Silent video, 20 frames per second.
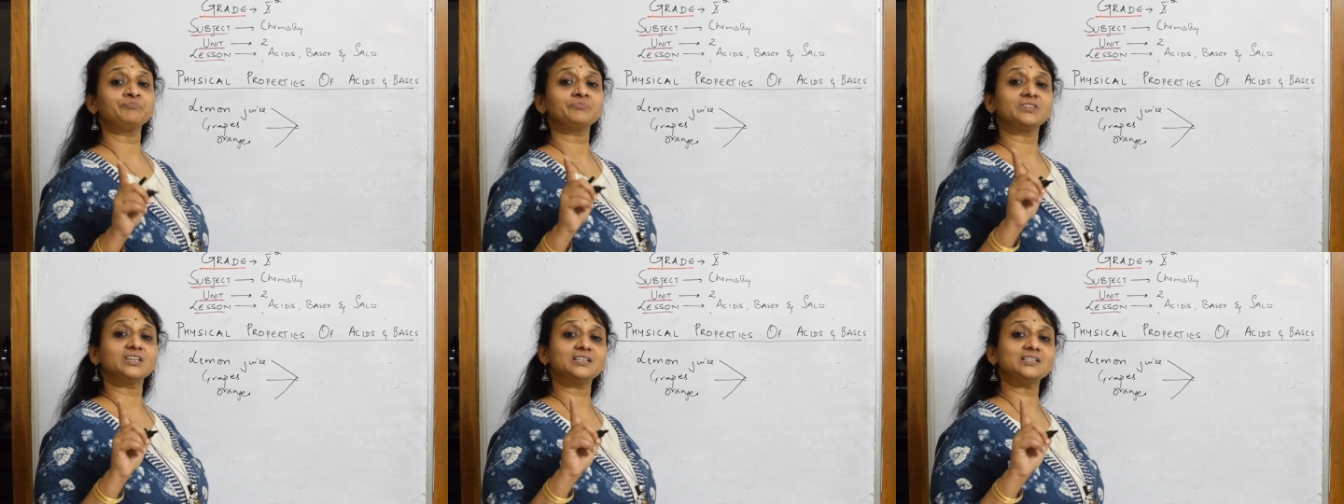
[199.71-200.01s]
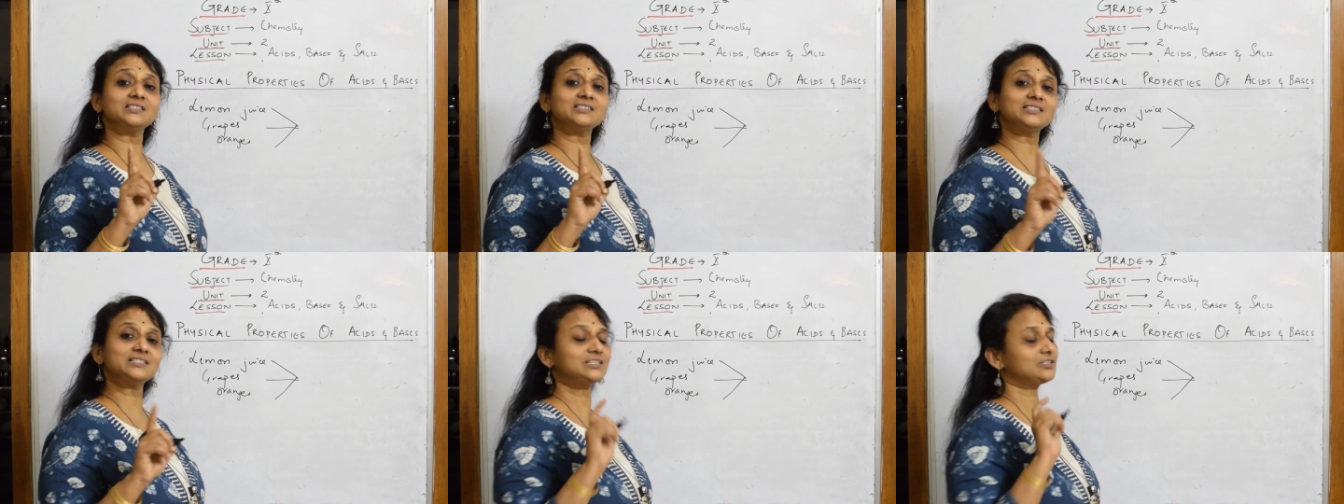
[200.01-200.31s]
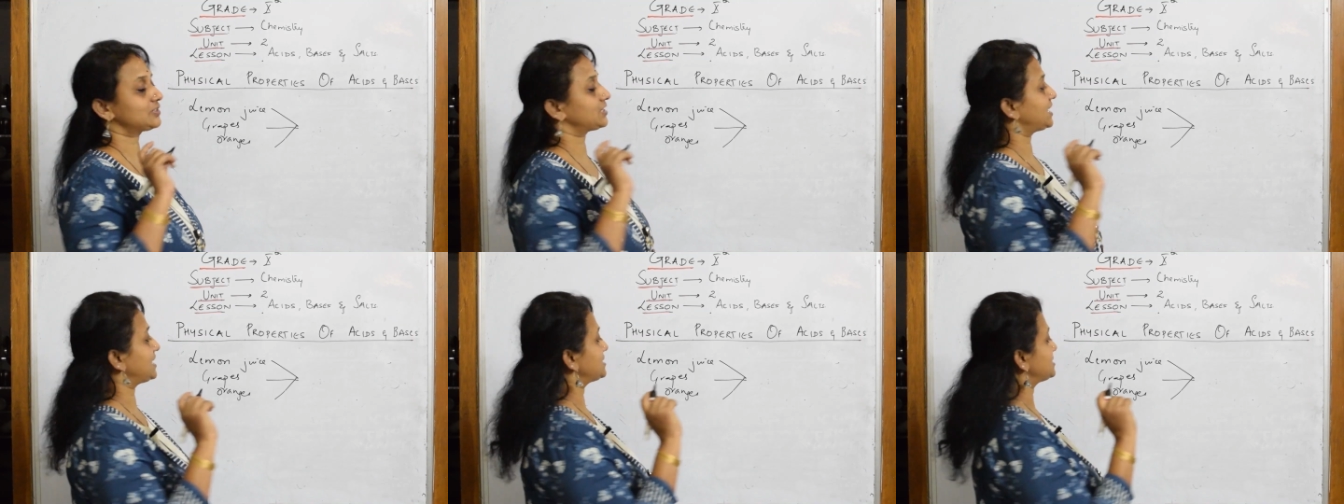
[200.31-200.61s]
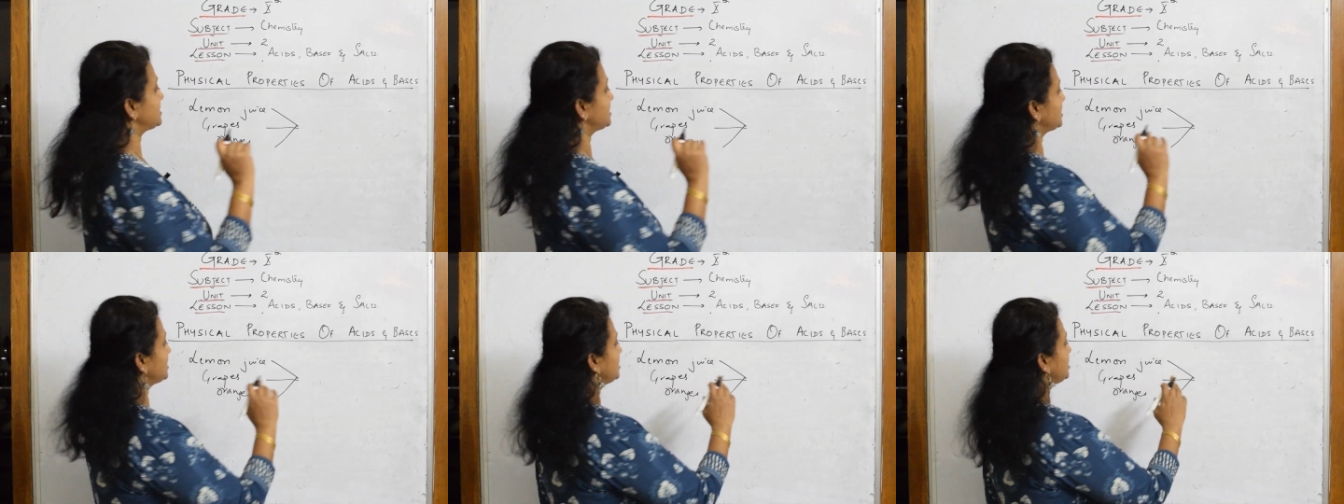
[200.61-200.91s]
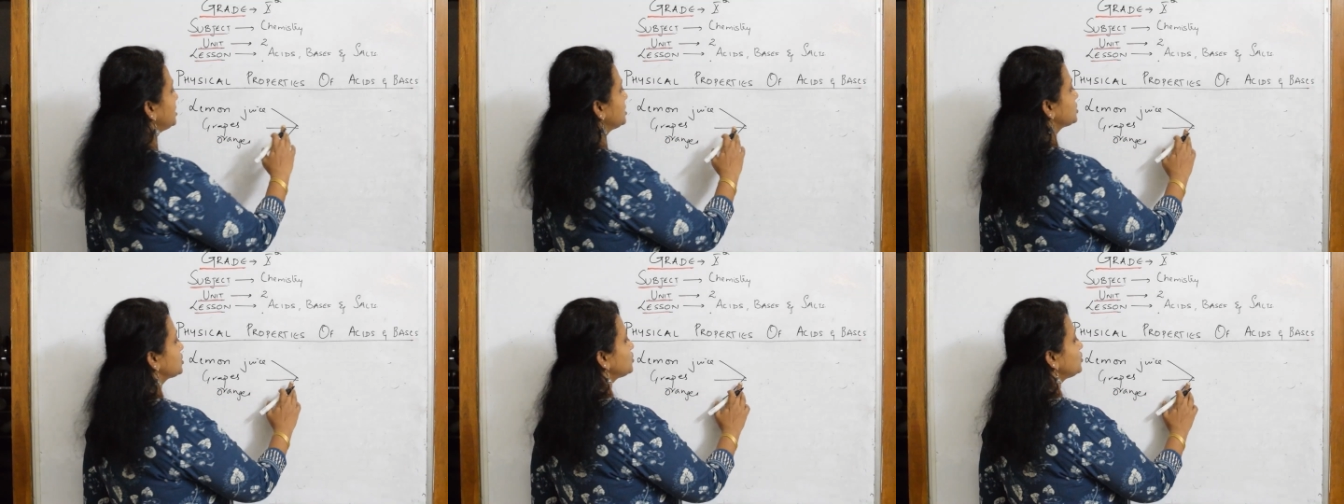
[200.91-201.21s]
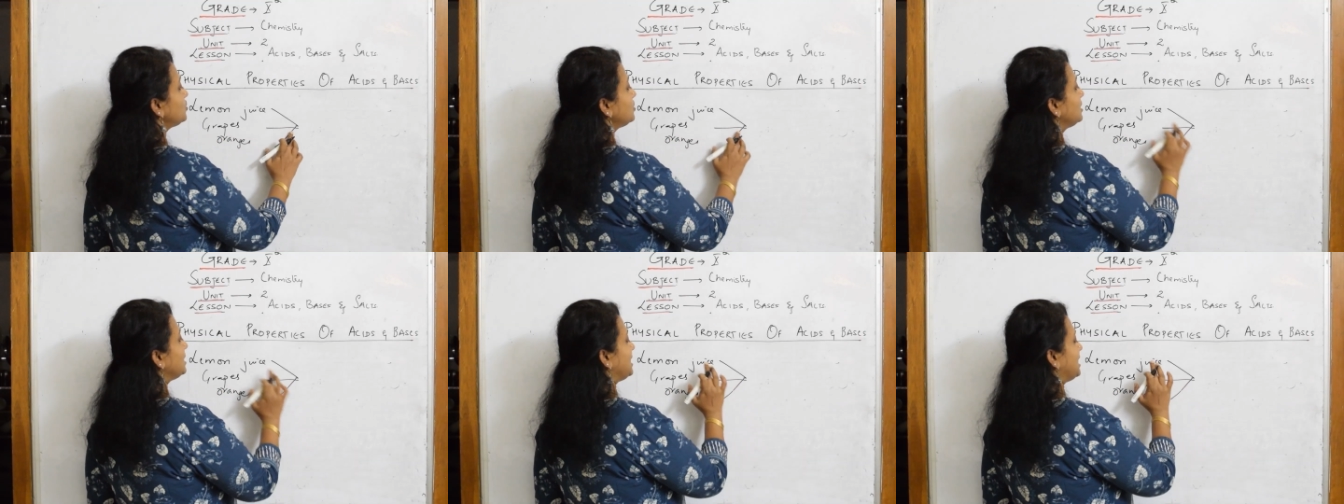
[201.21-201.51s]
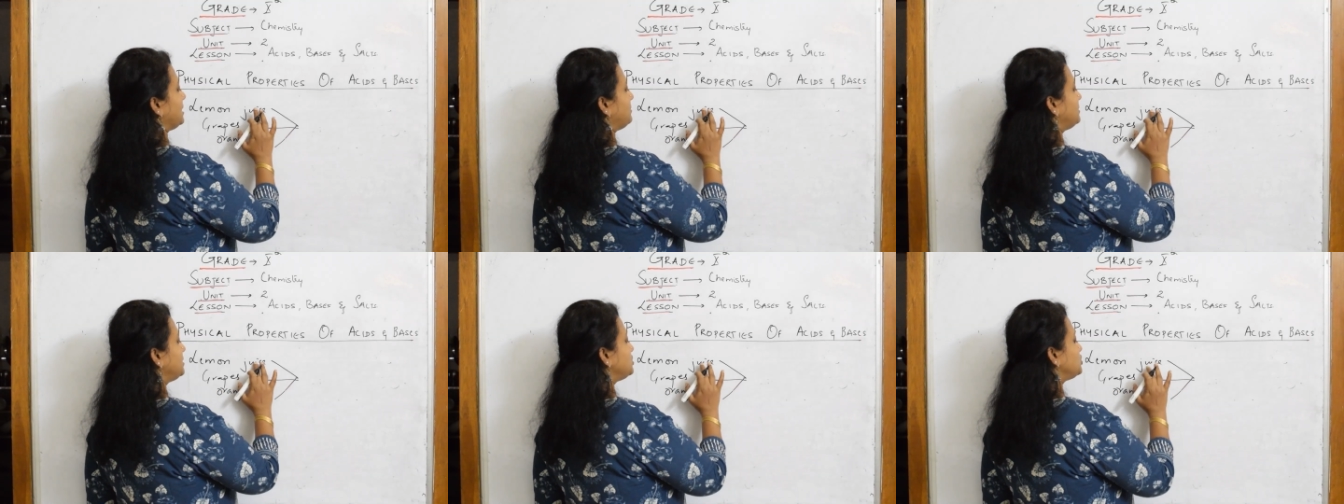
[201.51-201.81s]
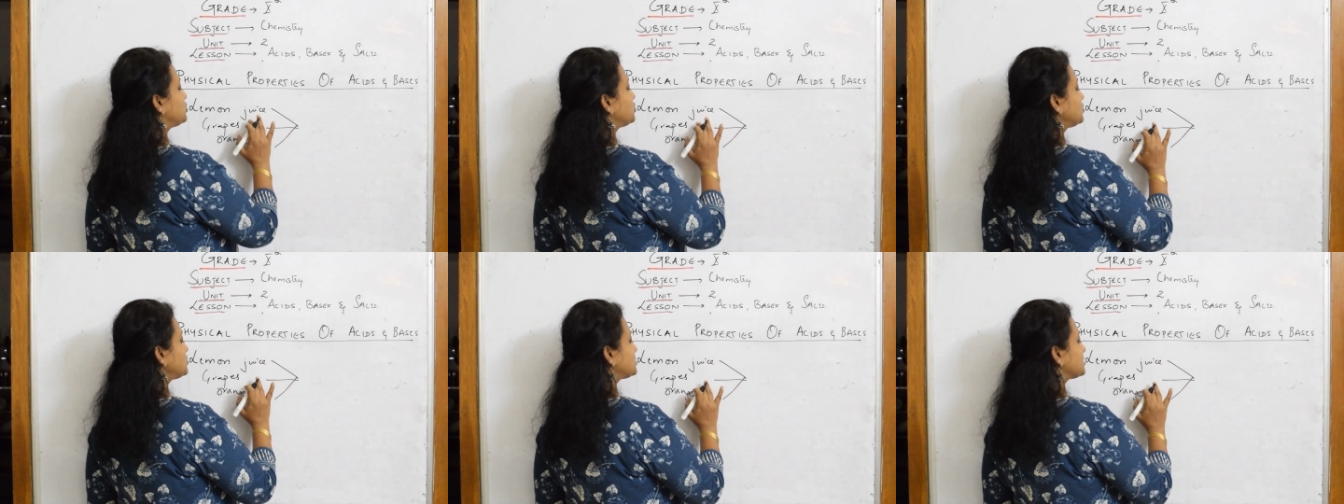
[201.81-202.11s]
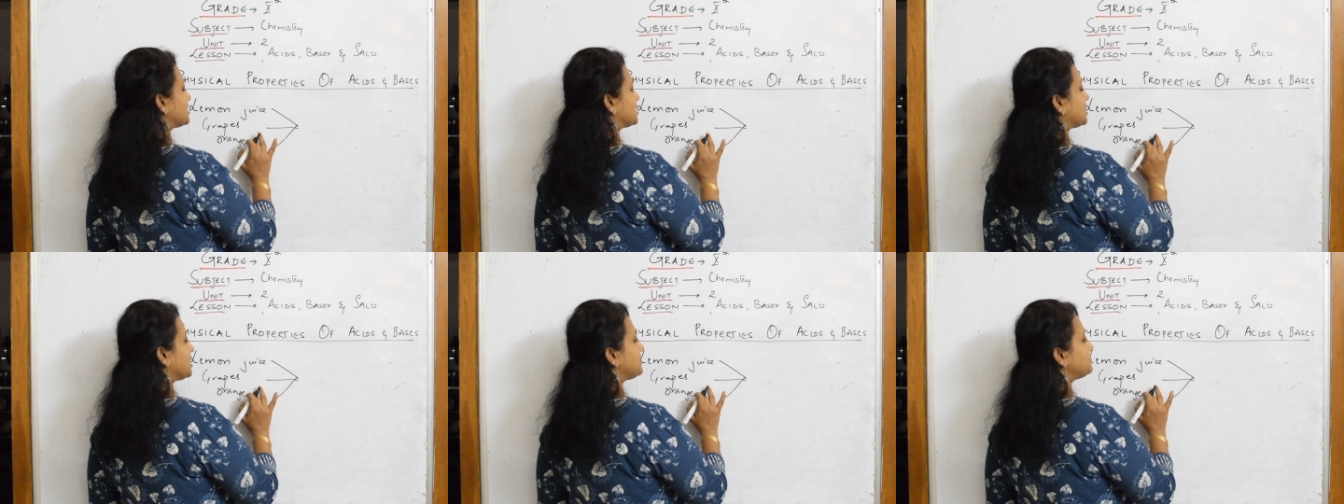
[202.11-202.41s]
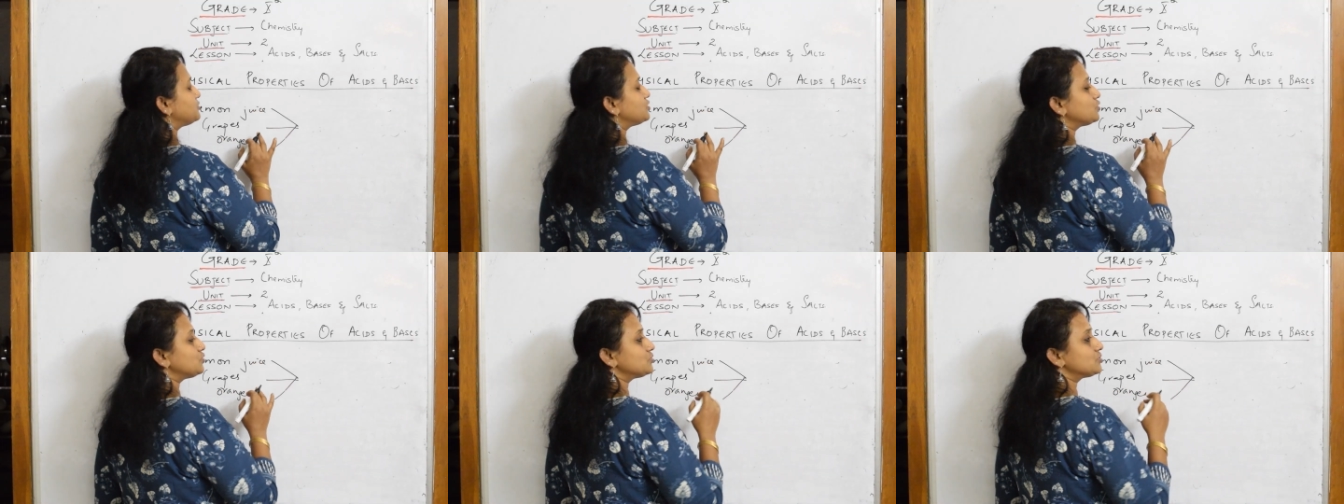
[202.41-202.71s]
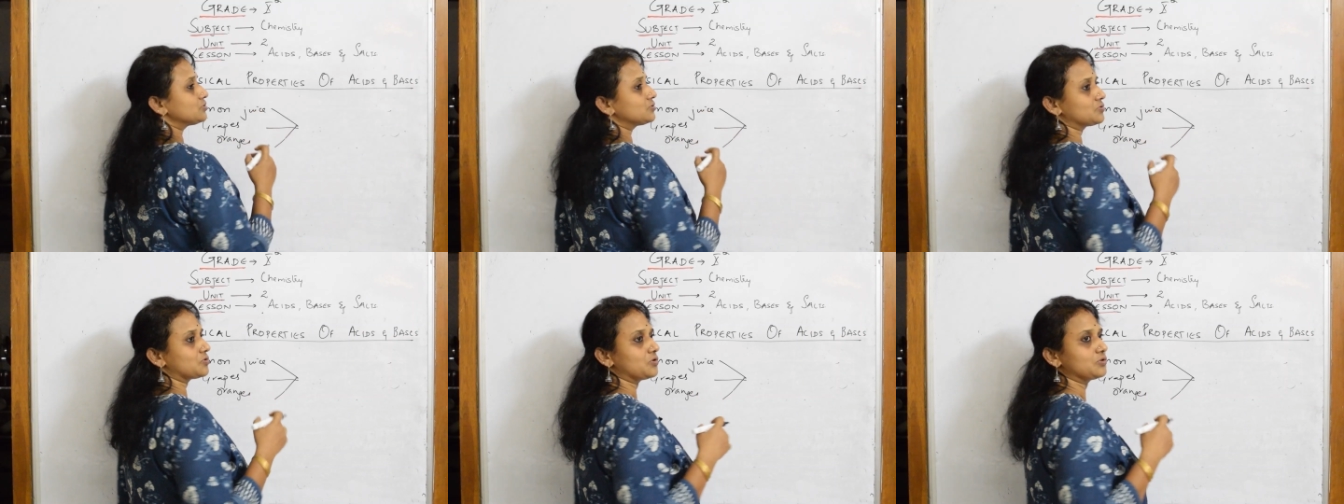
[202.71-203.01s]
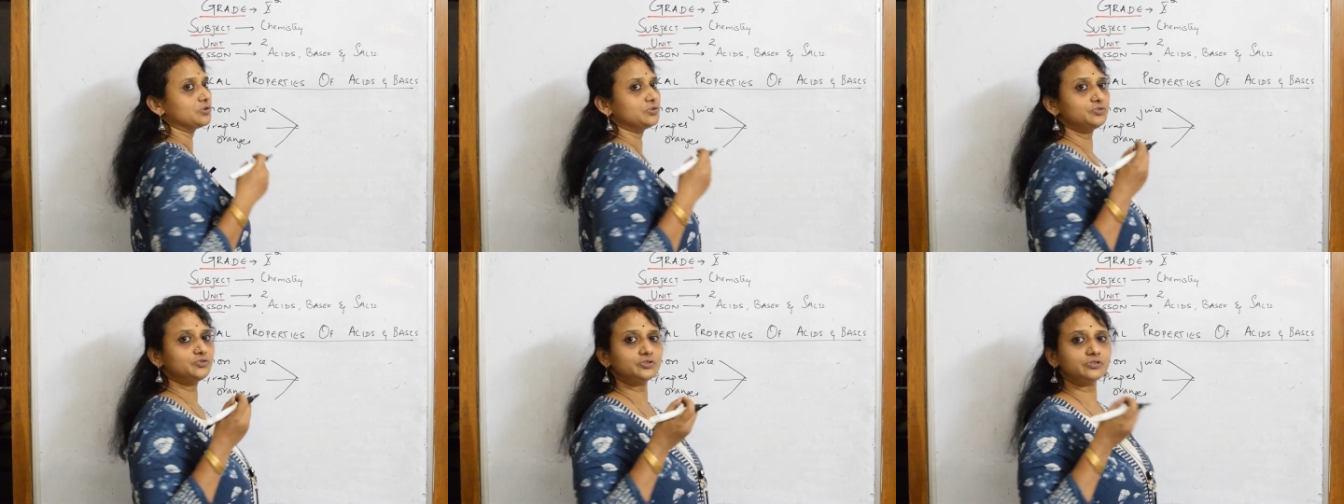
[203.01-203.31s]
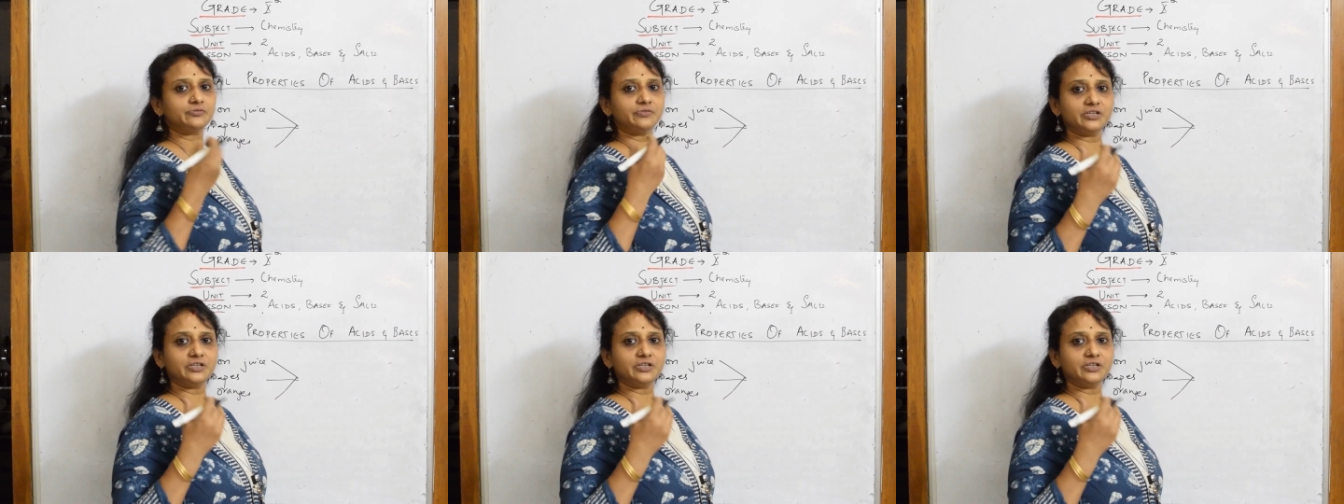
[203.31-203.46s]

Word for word: that is citric acid so lemon juice grape juice or oranges.